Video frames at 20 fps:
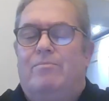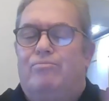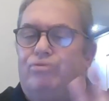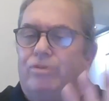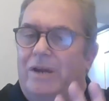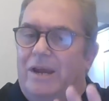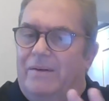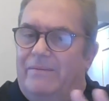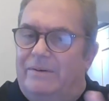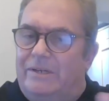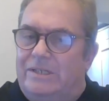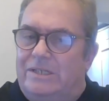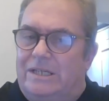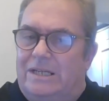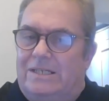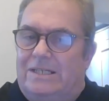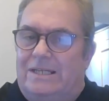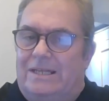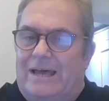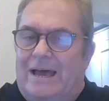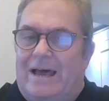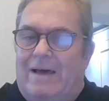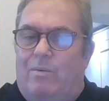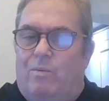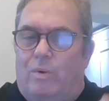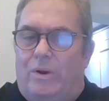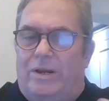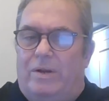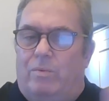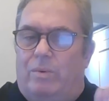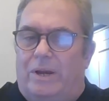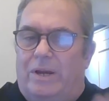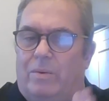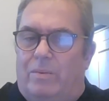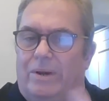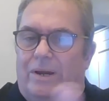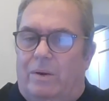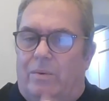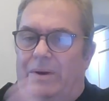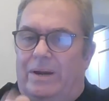Previously to that, winner, winner,
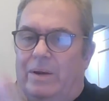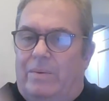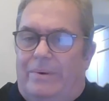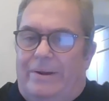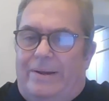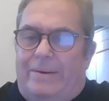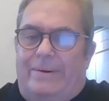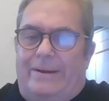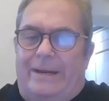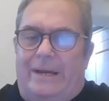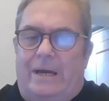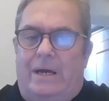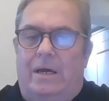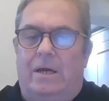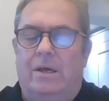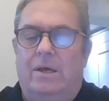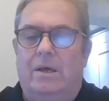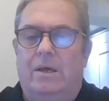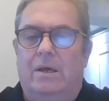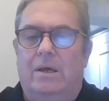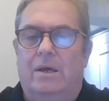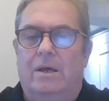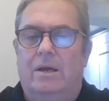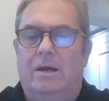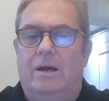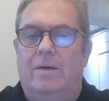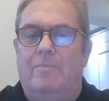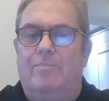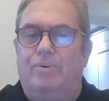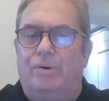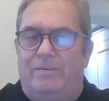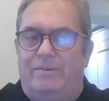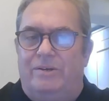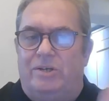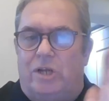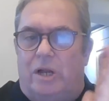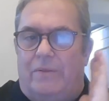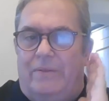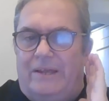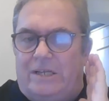winner, winner, winner, winner. And
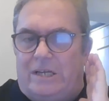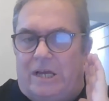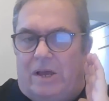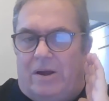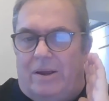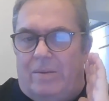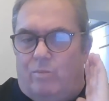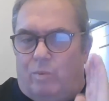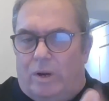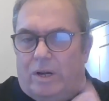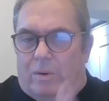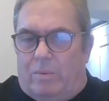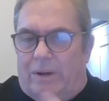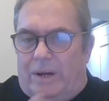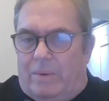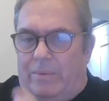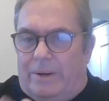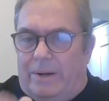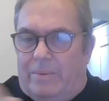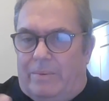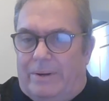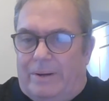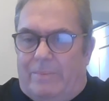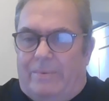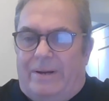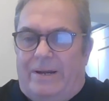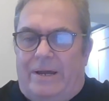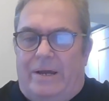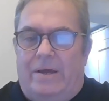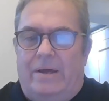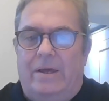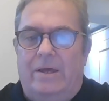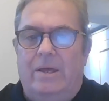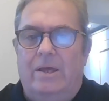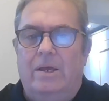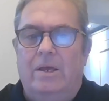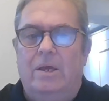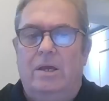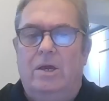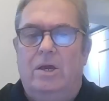previously on this line, winner, winner, winner, winner, winner.
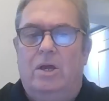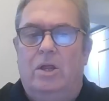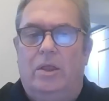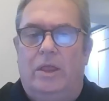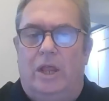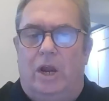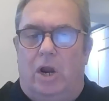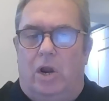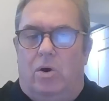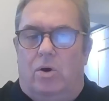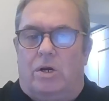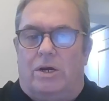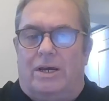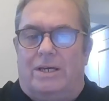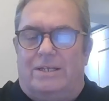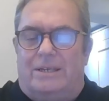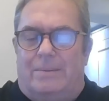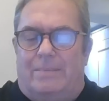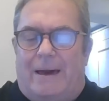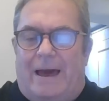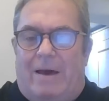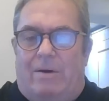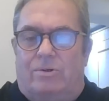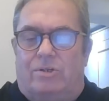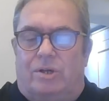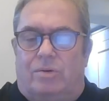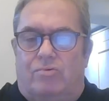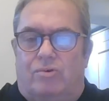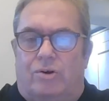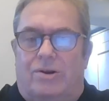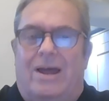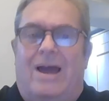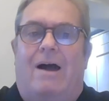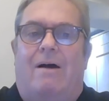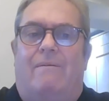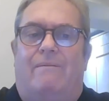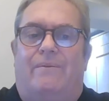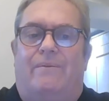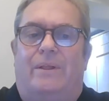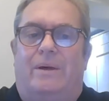The luck is about to run
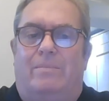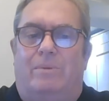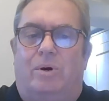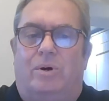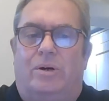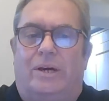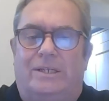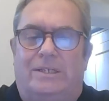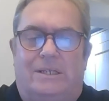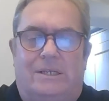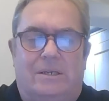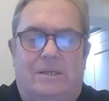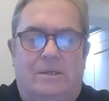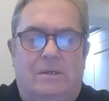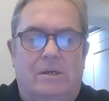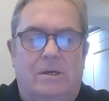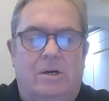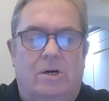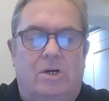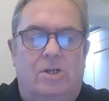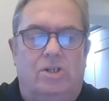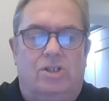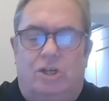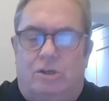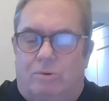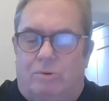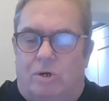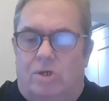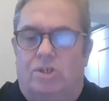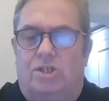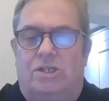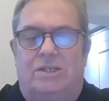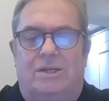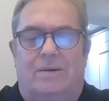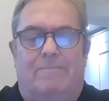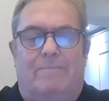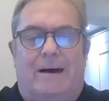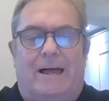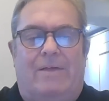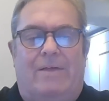out for the bookies on two horses
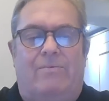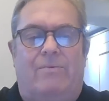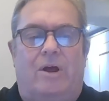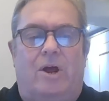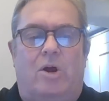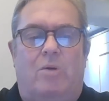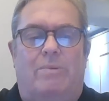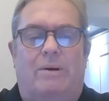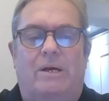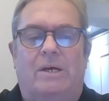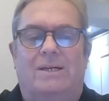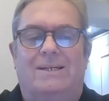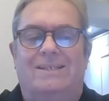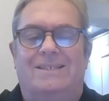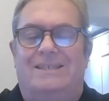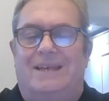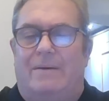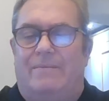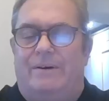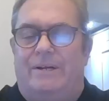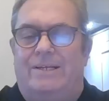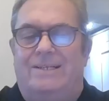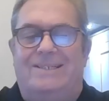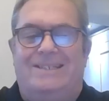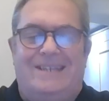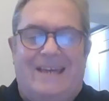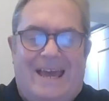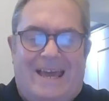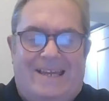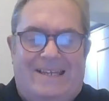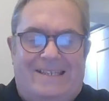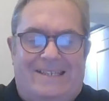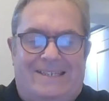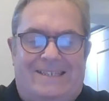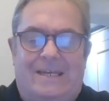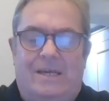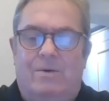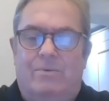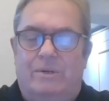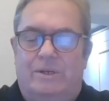at Ballinrobe. 7 and
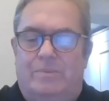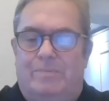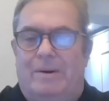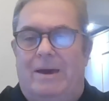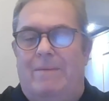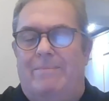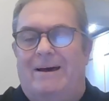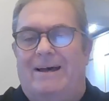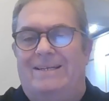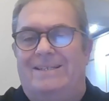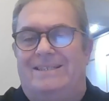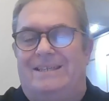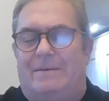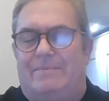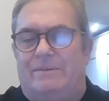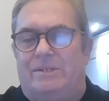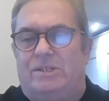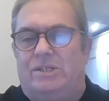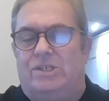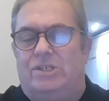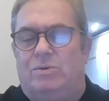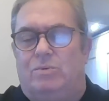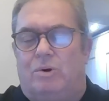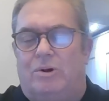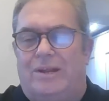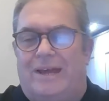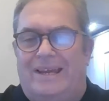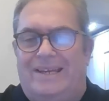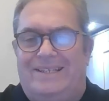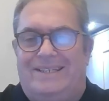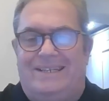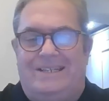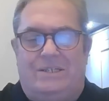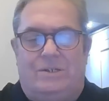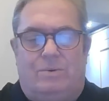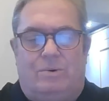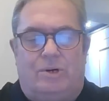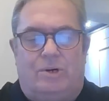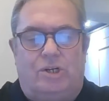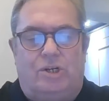10s, which pay about 70-1,
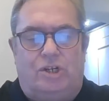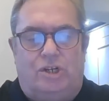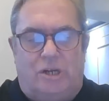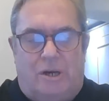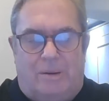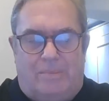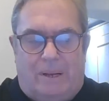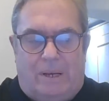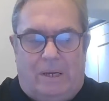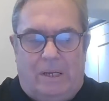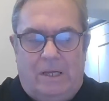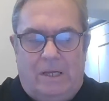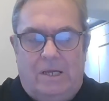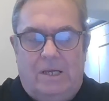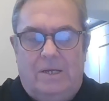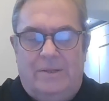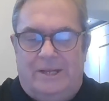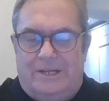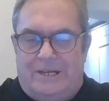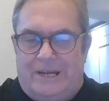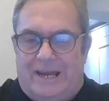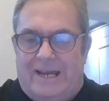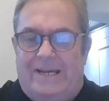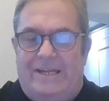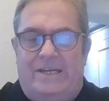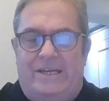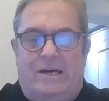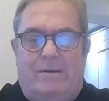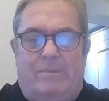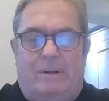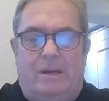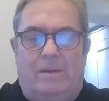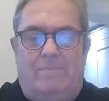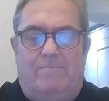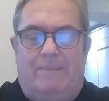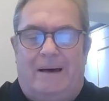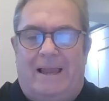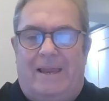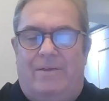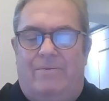80-1, a double, the daily double at
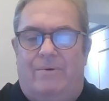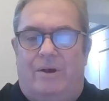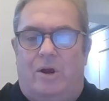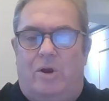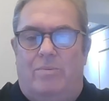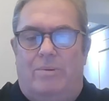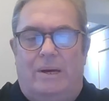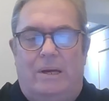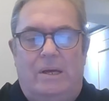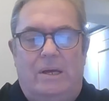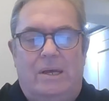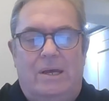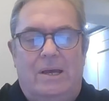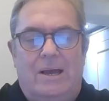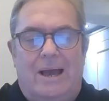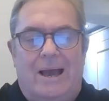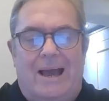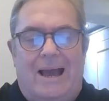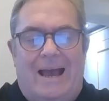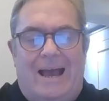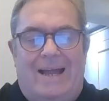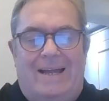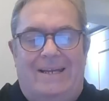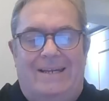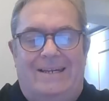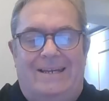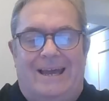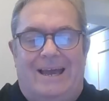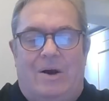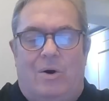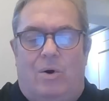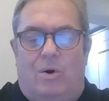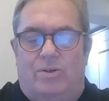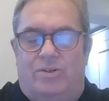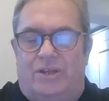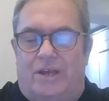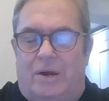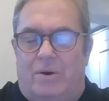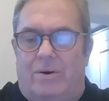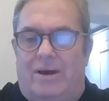Ballinrobe, and
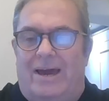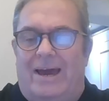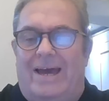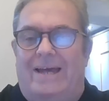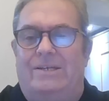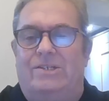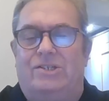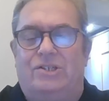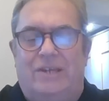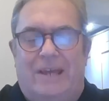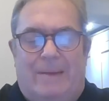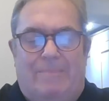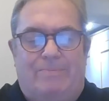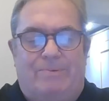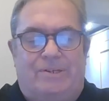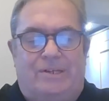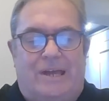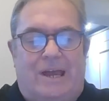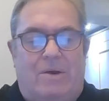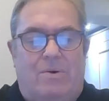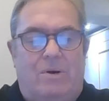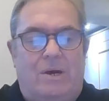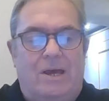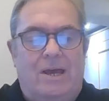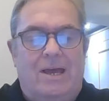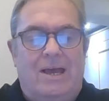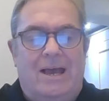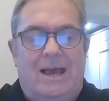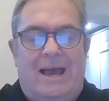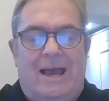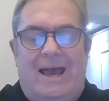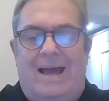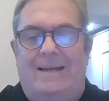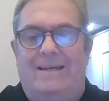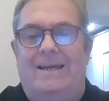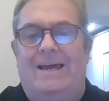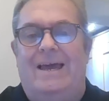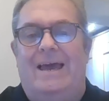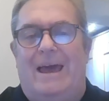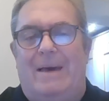also at Chepstow
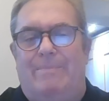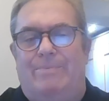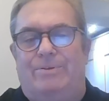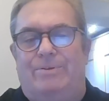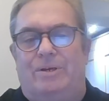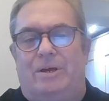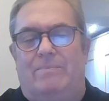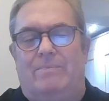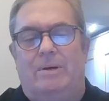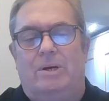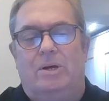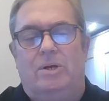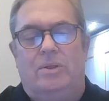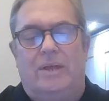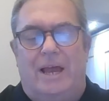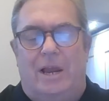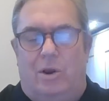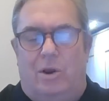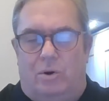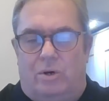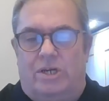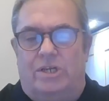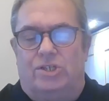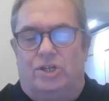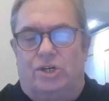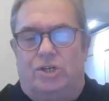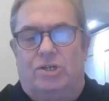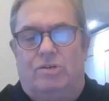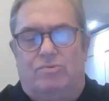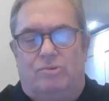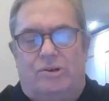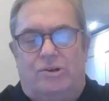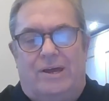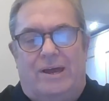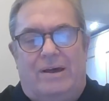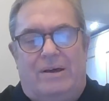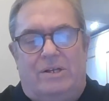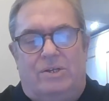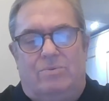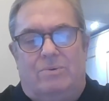and at Epsom, their luck is going to run
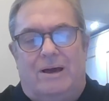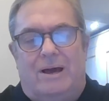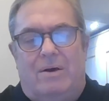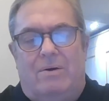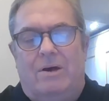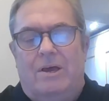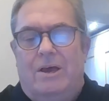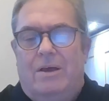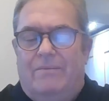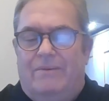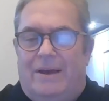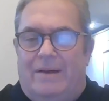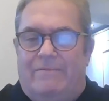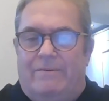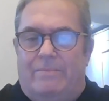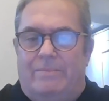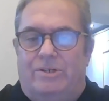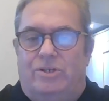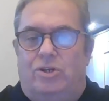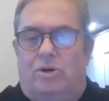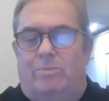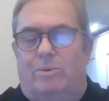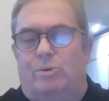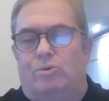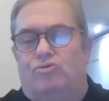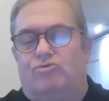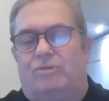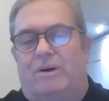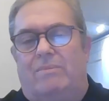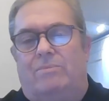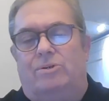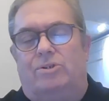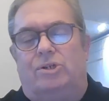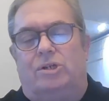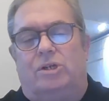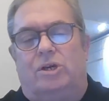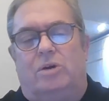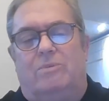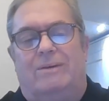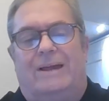out as well. If you have them in doubles, trebles,
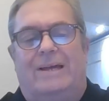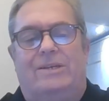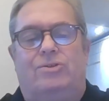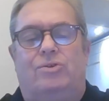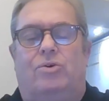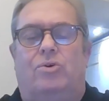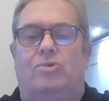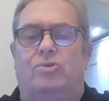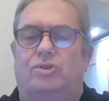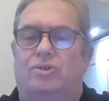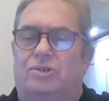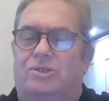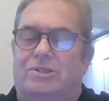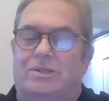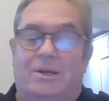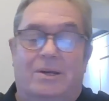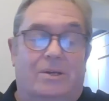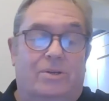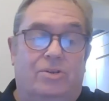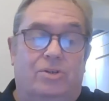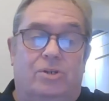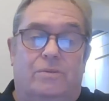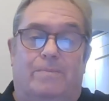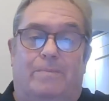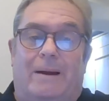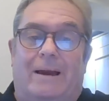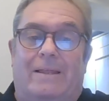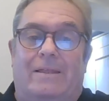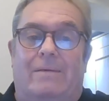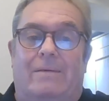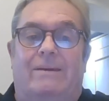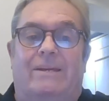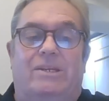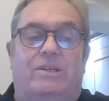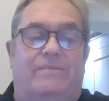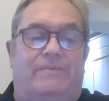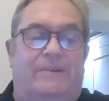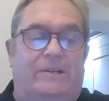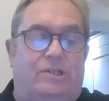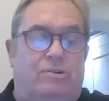accumulator, or just back them
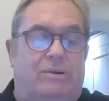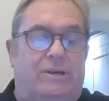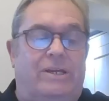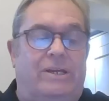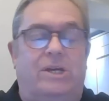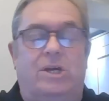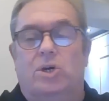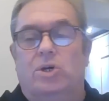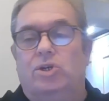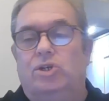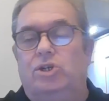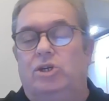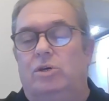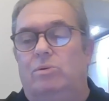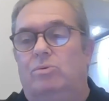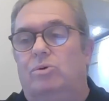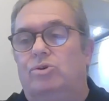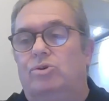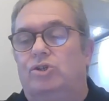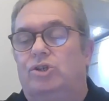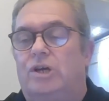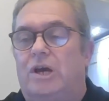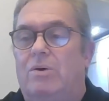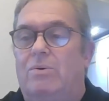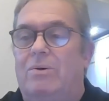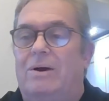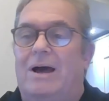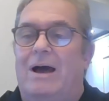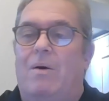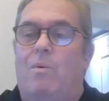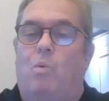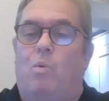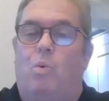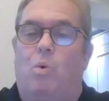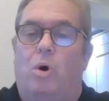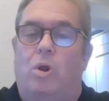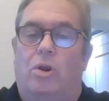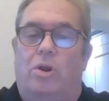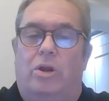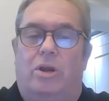individually, you will show a
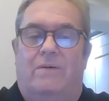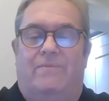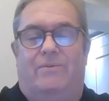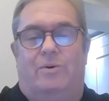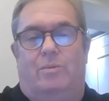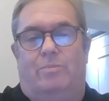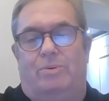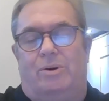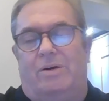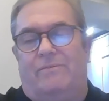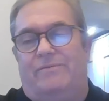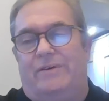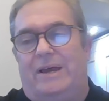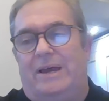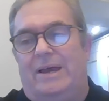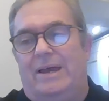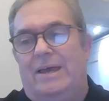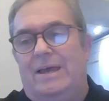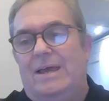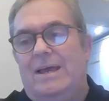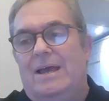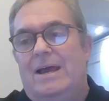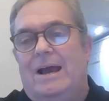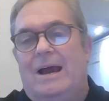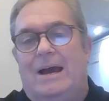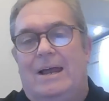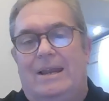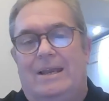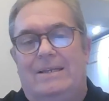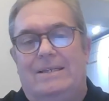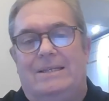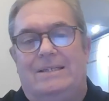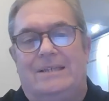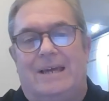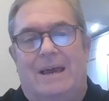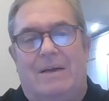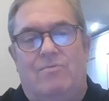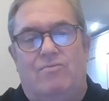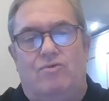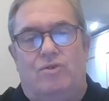wonderful profit. And as I
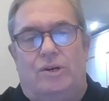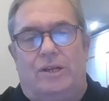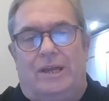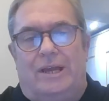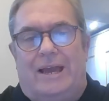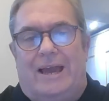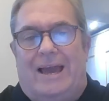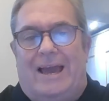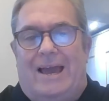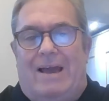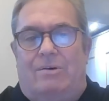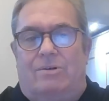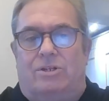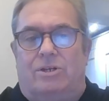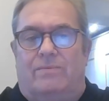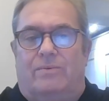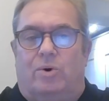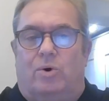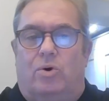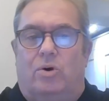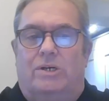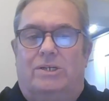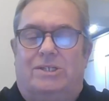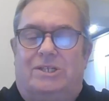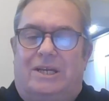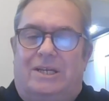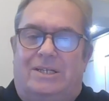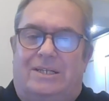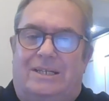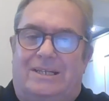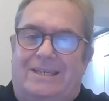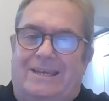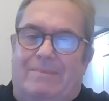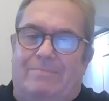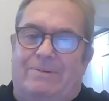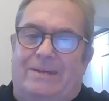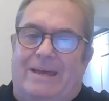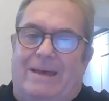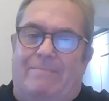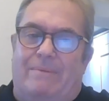say, I'm running out of August into
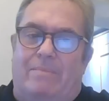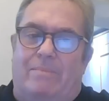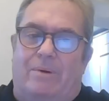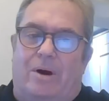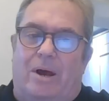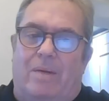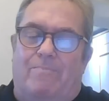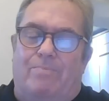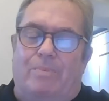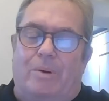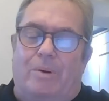September, my